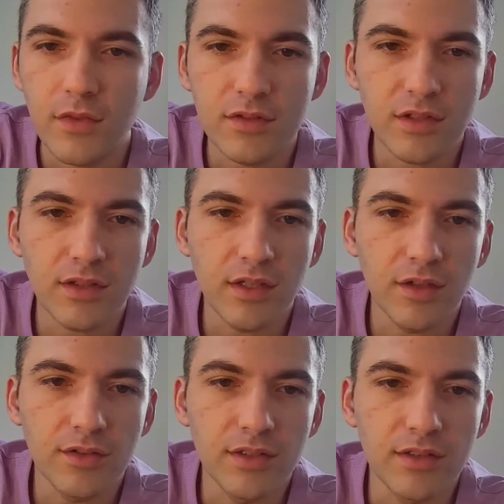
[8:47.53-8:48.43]
Check that
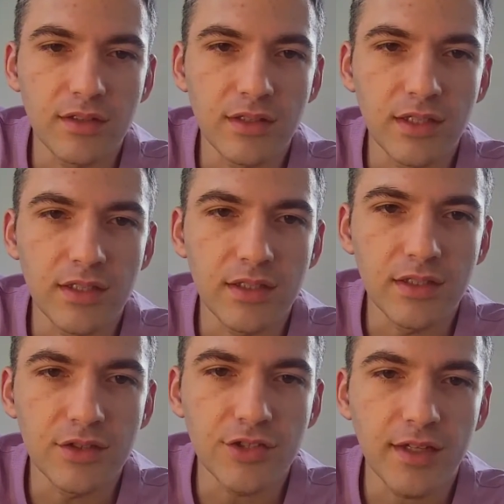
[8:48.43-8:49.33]
out, the link in the
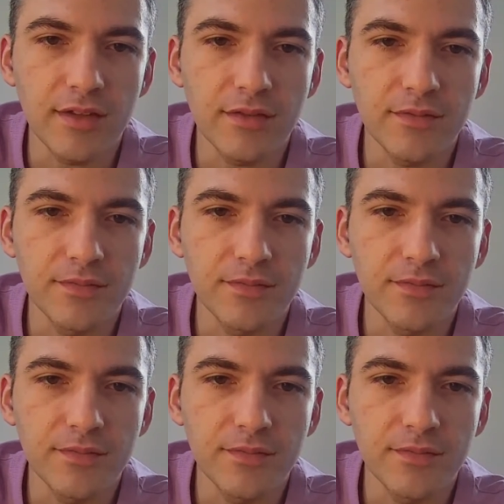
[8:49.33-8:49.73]
chat.